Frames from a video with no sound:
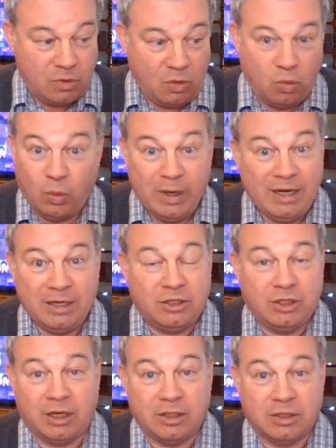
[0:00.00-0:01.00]
we need to
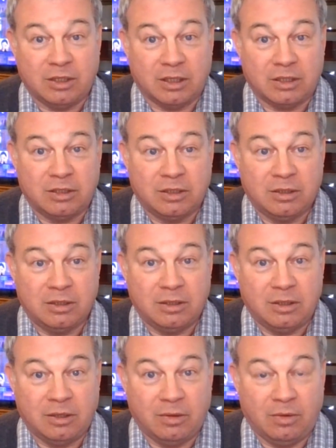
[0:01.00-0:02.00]
change things.
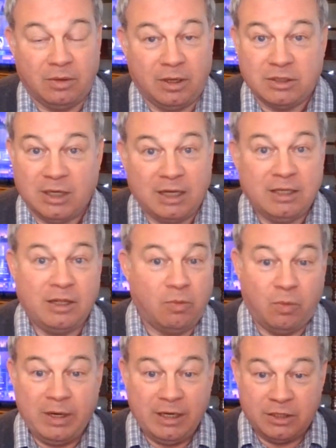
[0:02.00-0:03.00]
It's not that
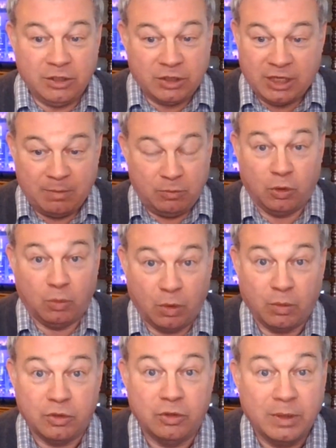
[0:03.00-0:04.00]
we need to just keep doing what
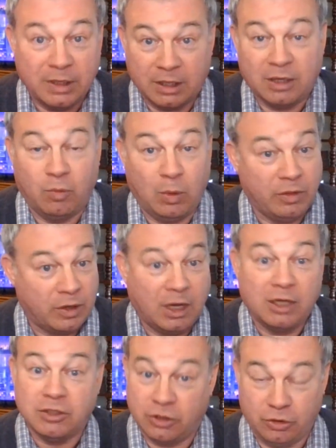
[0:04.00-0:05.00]
we're doing while the
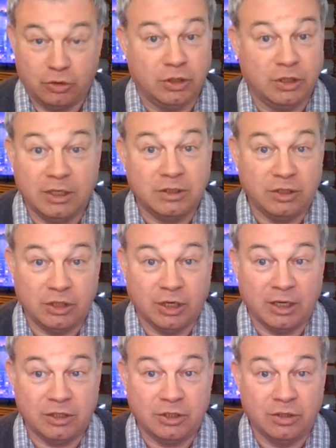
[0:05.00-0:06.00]
Constitution needs to
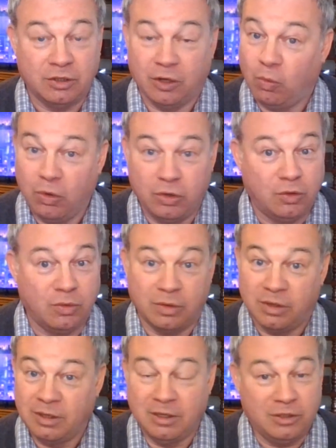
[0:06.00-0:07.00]
change, that we're doing
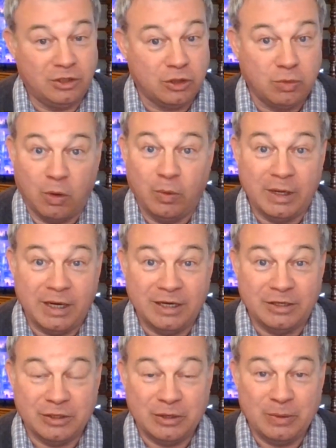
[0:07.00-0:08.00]
just what we need
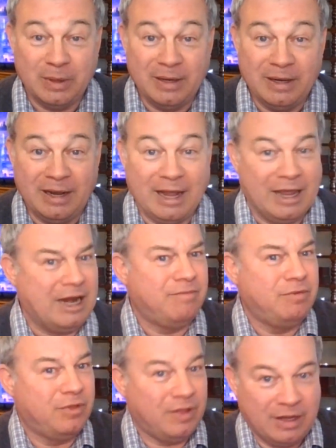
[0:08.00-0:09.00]
to, and
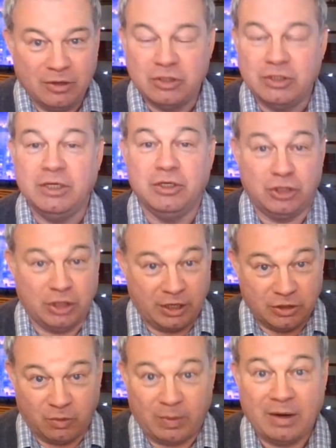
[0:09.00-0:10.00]
everything else needs to
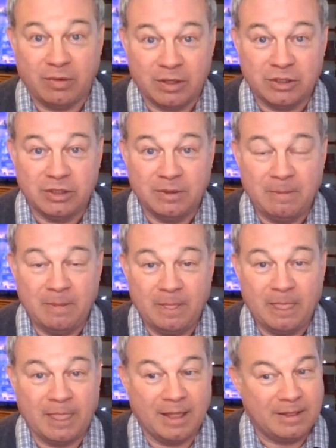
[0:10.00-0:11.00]
change around us.
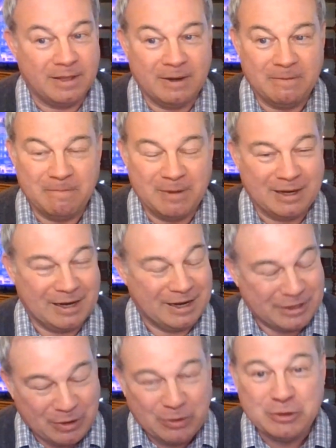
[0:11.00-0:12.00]
That it
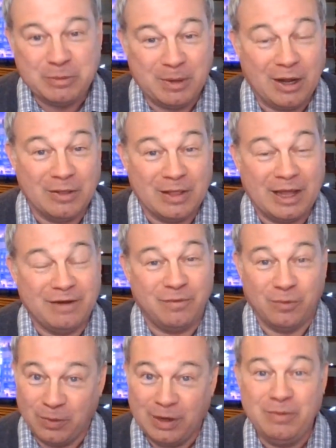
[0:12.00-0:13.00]
goes beyond that. If you
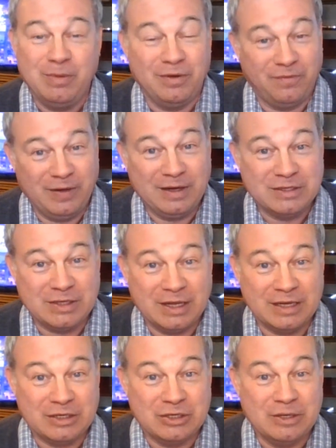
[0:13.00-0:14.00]
really want to fix
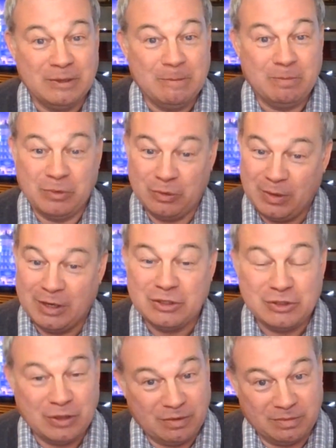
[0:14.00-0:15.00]
things, you've got
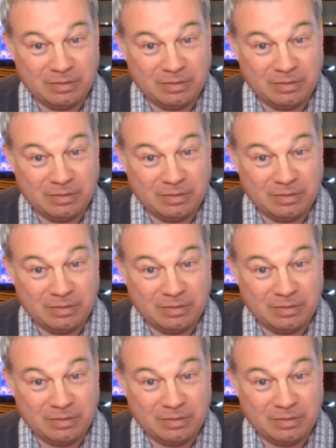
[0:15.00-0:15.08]
to